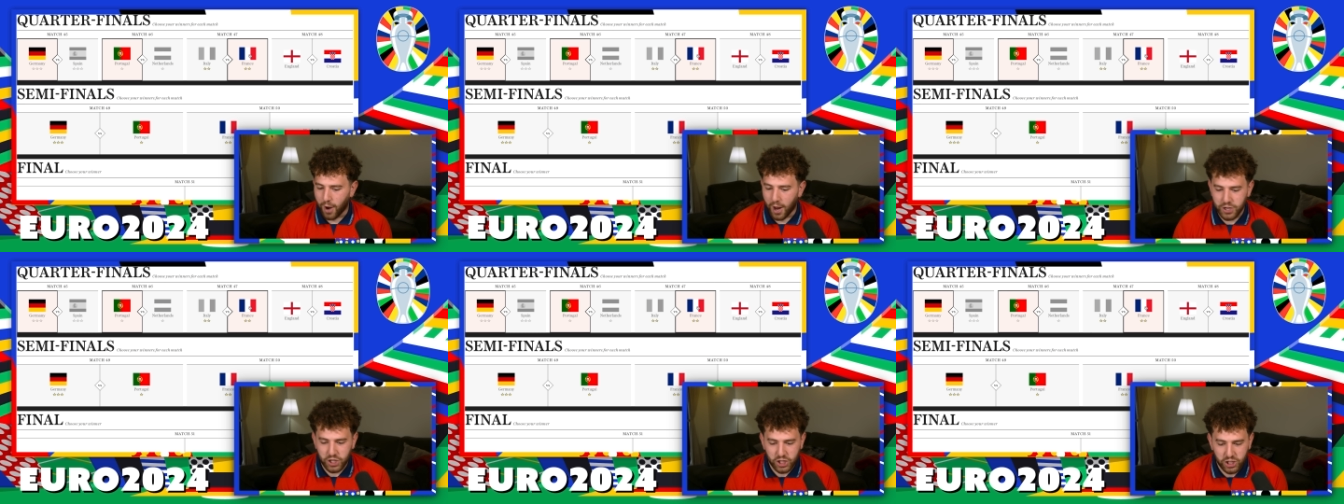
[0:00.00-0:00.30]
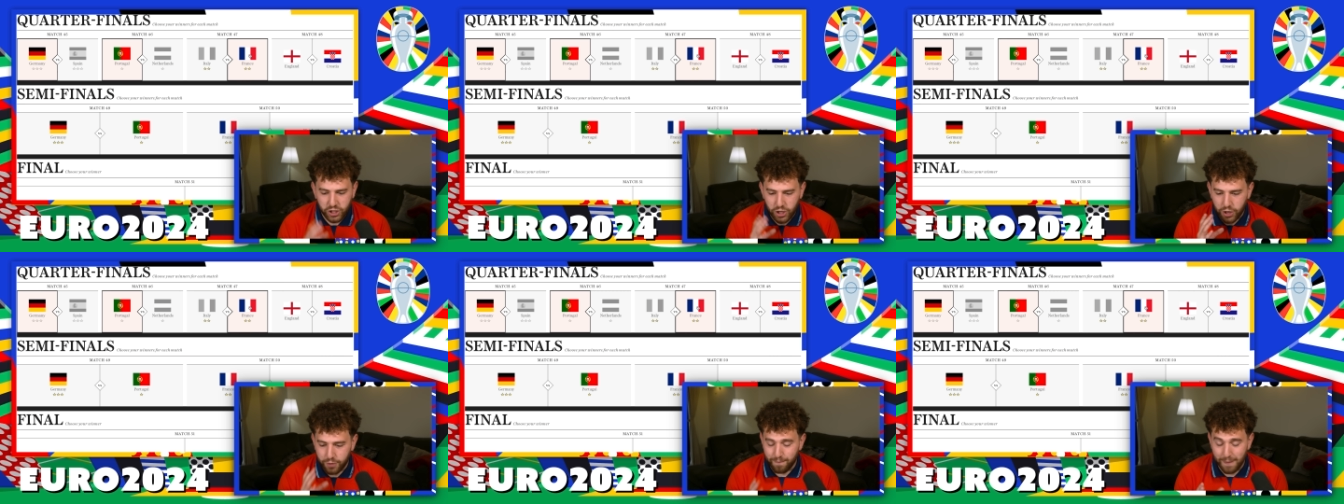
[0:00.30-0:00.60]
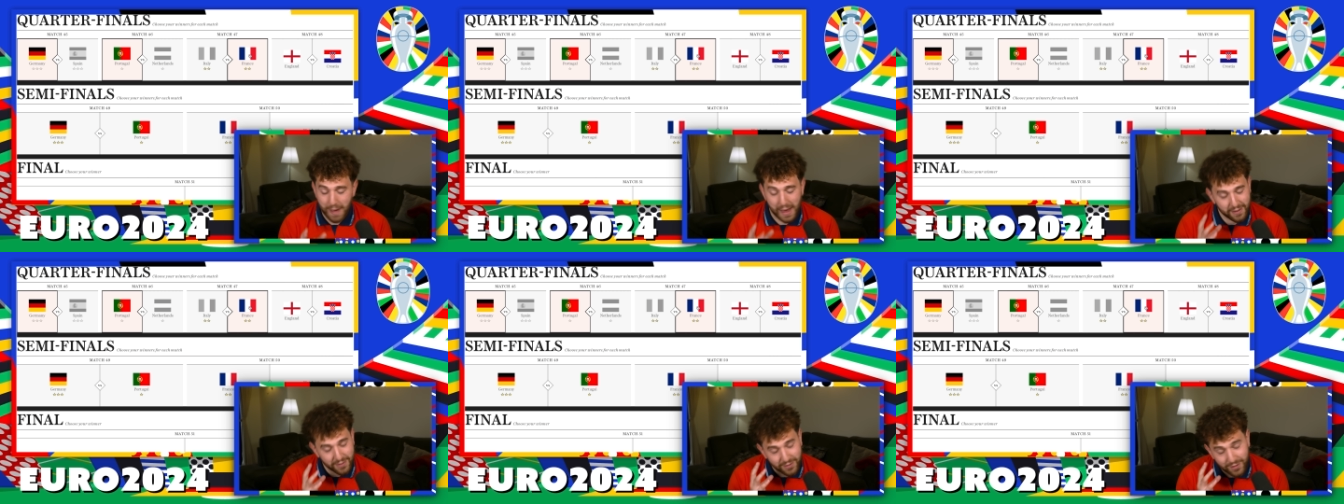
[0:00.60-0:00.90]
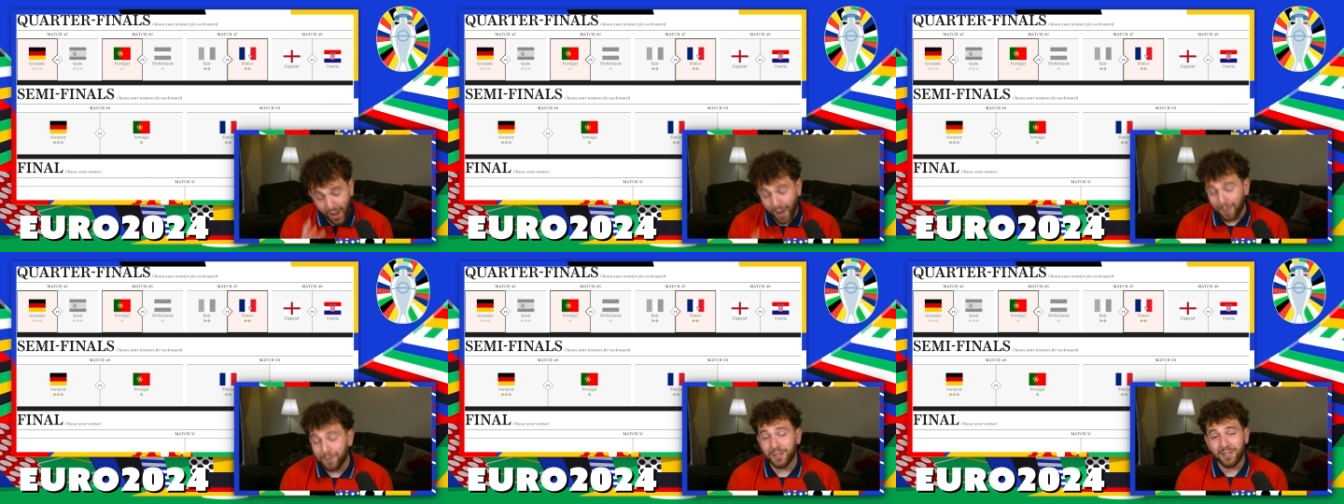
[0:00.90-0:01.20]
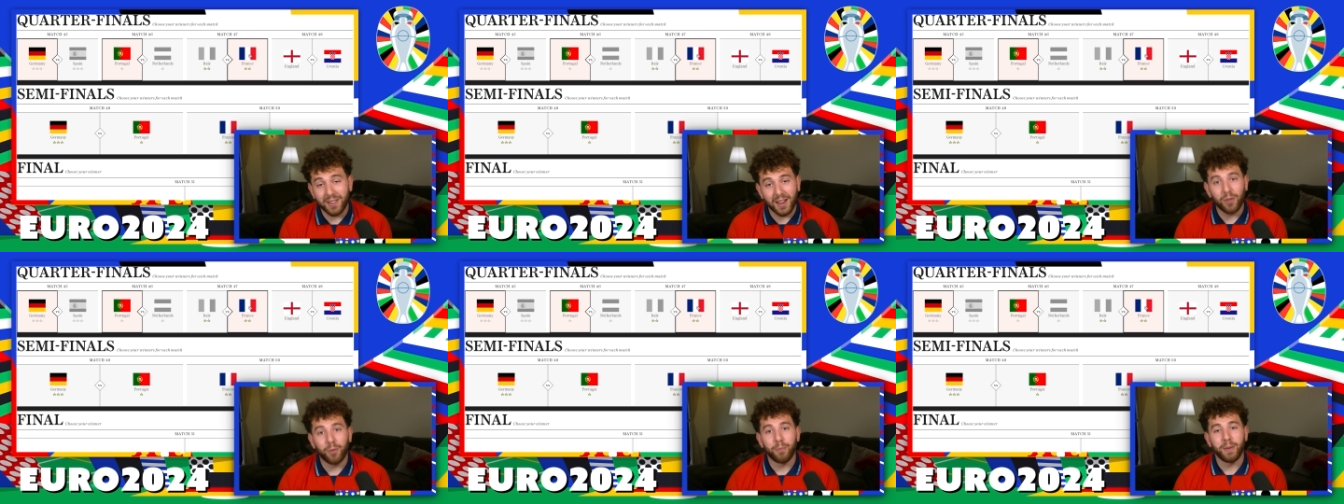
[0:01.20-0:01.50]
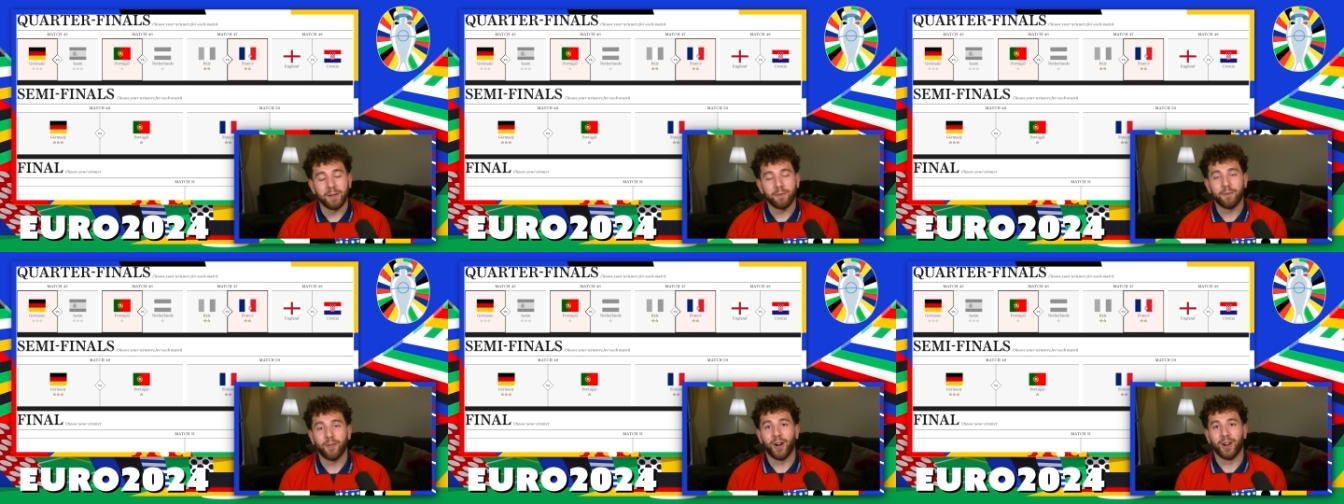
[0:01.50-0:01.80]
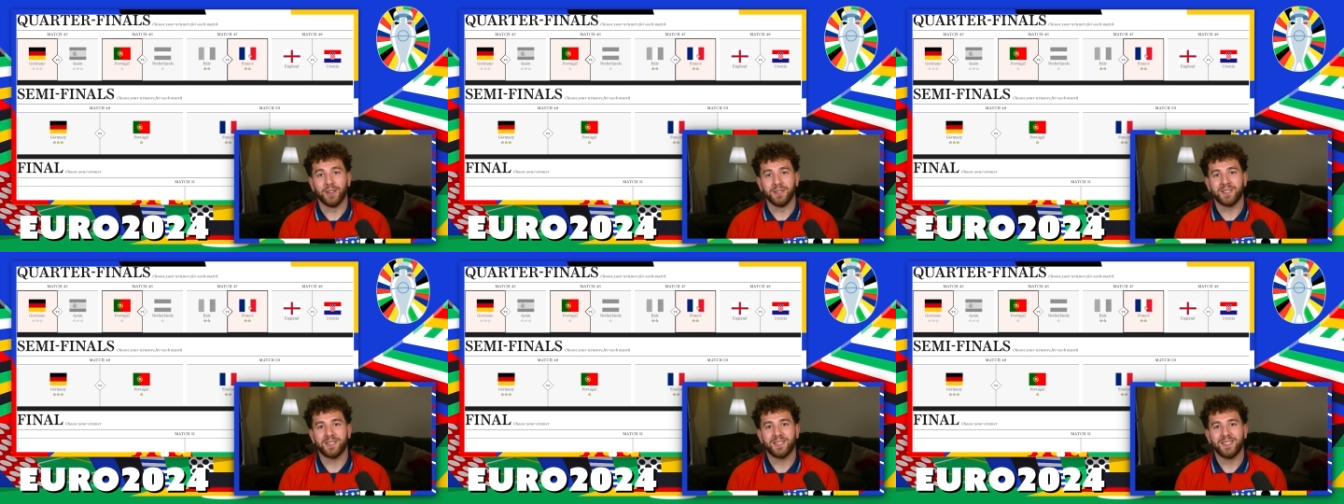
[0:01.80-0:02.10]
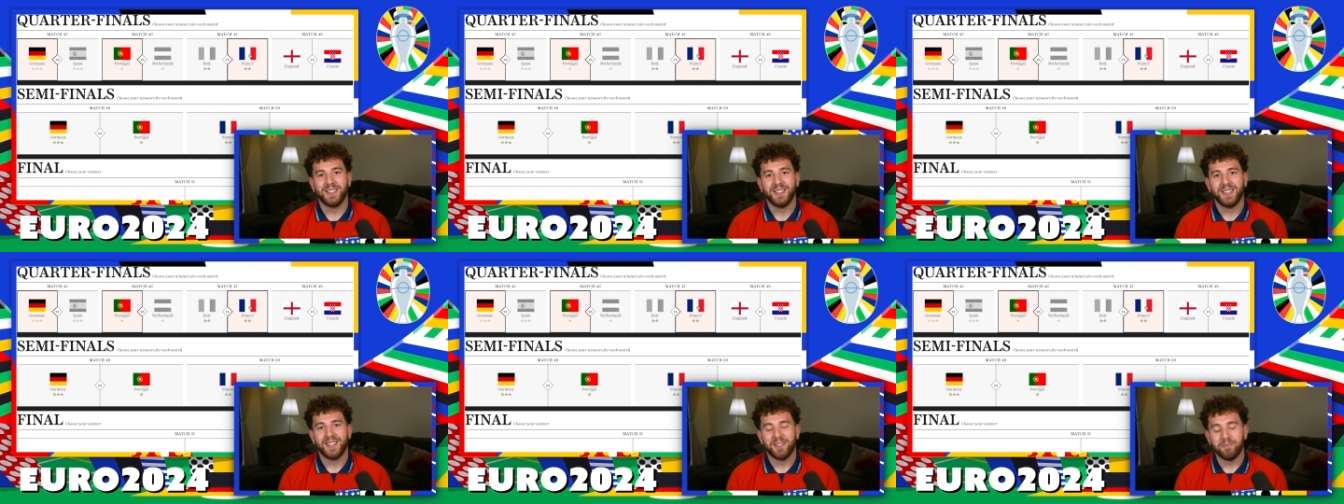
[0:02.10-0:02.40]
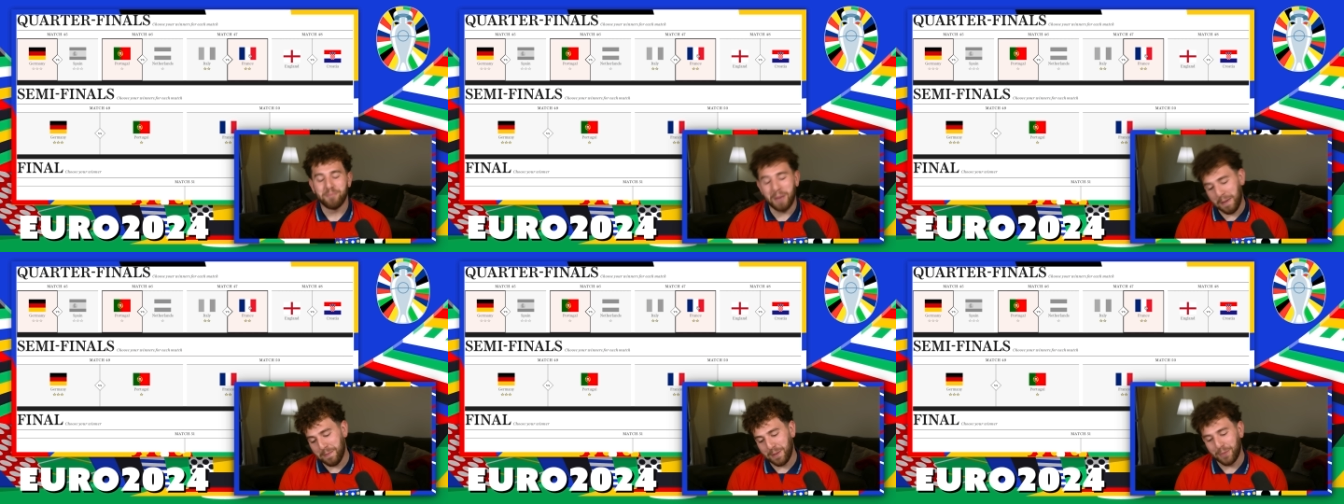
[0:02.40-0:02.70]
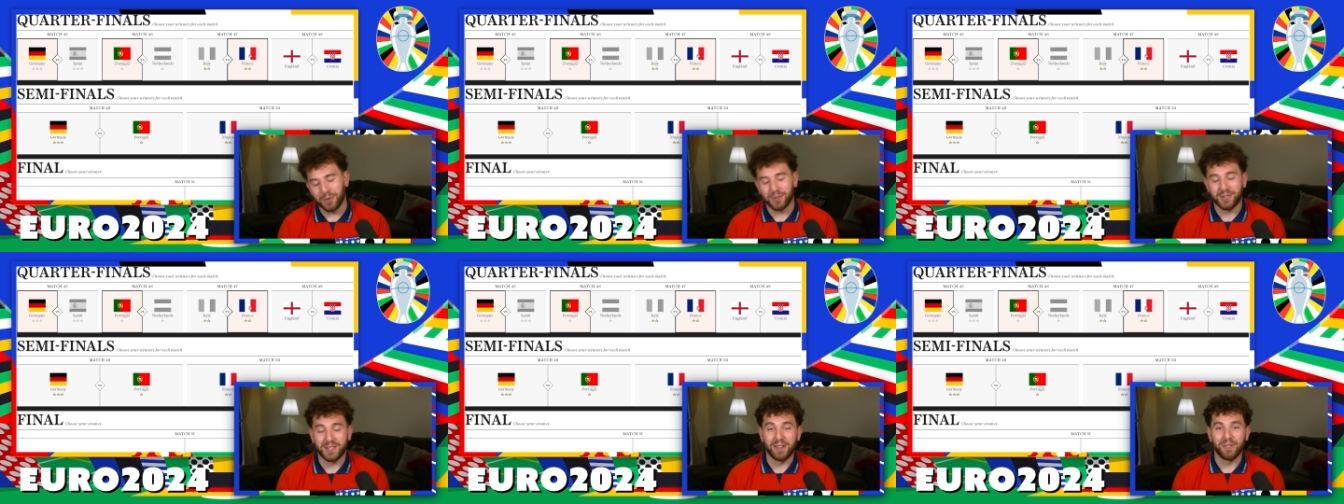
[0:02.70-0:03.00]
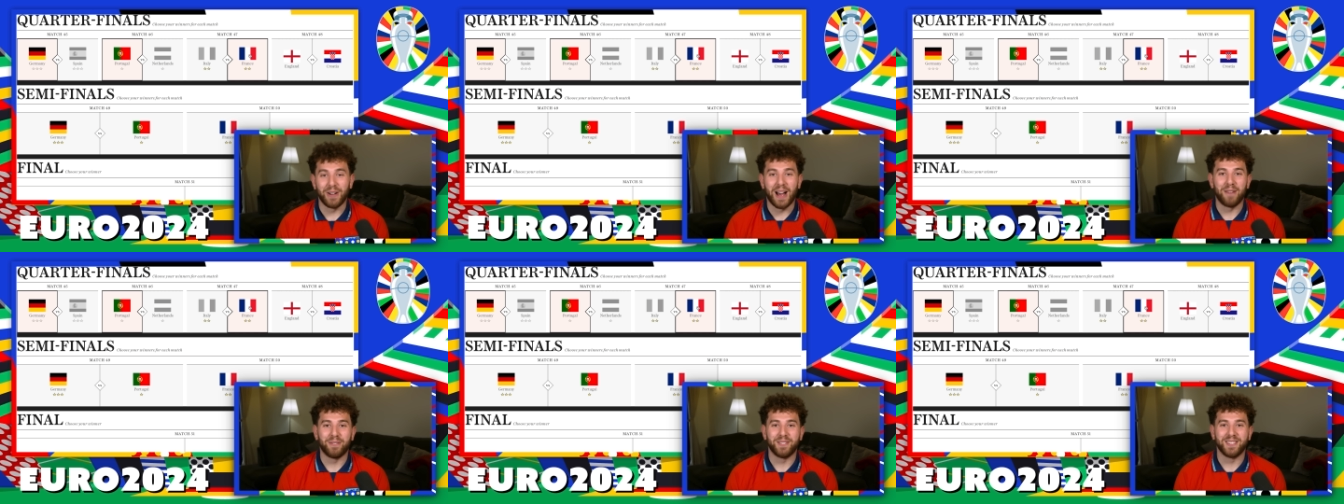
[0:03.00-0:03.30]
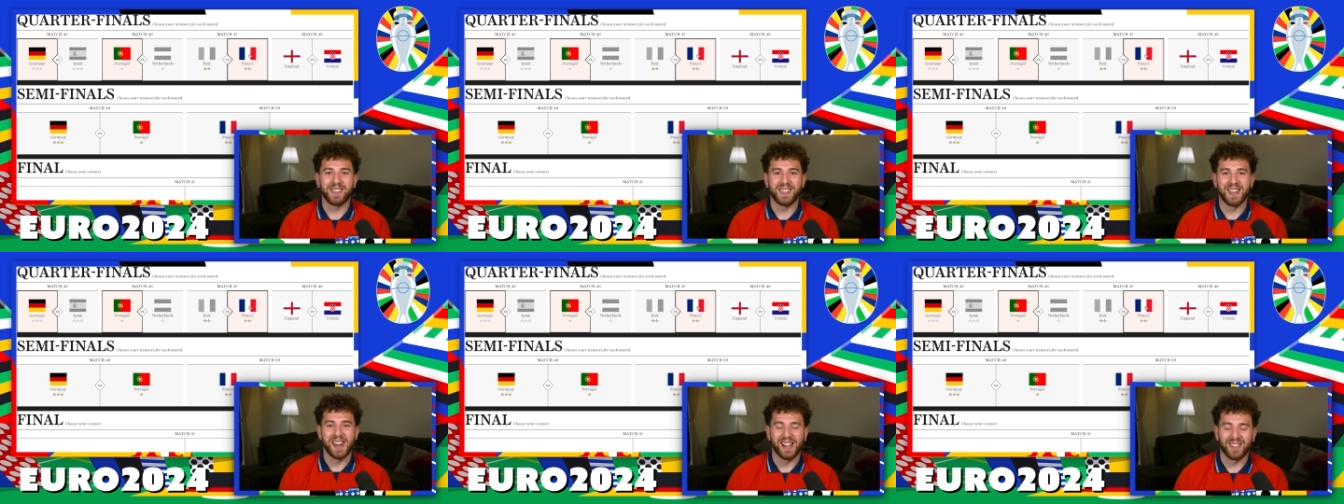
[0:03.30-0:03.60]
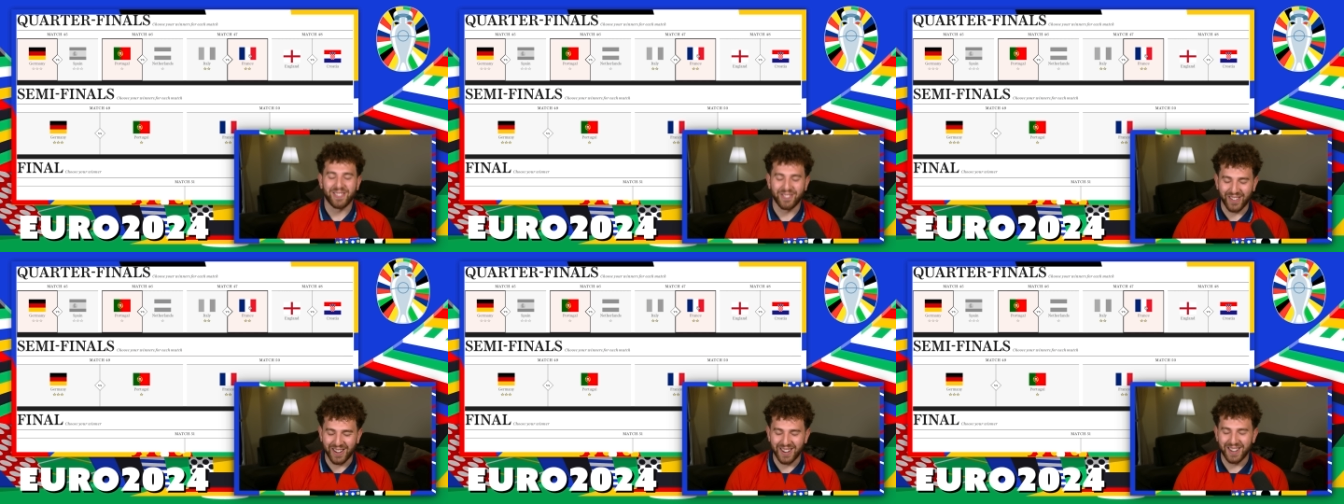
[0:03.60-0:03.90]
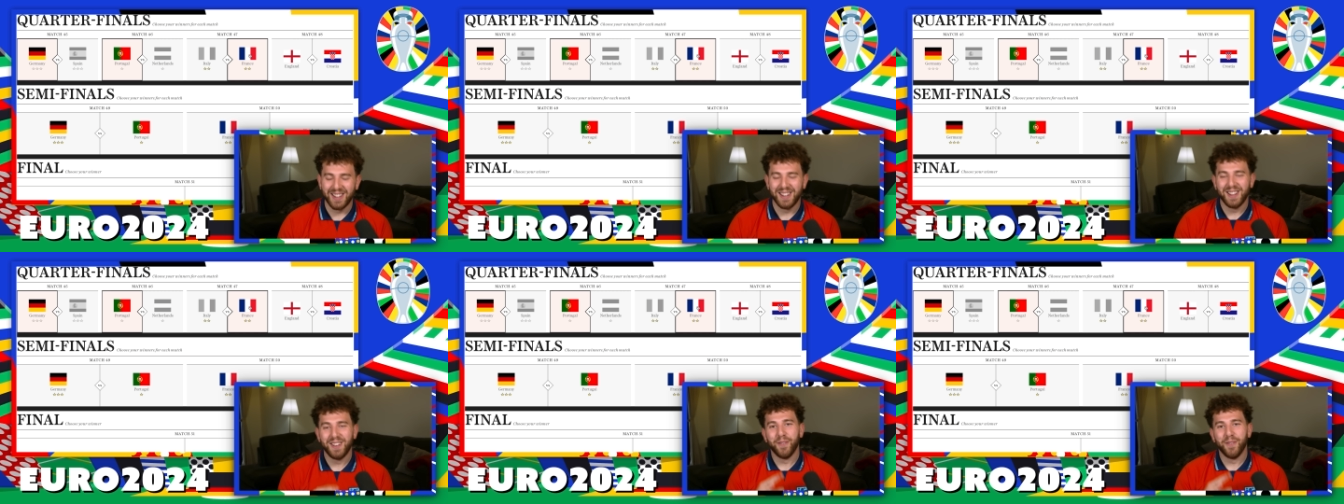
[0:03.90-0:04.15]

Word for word: I just it's tough to see anyone beating France. Maybe we'll see what happens in the next one.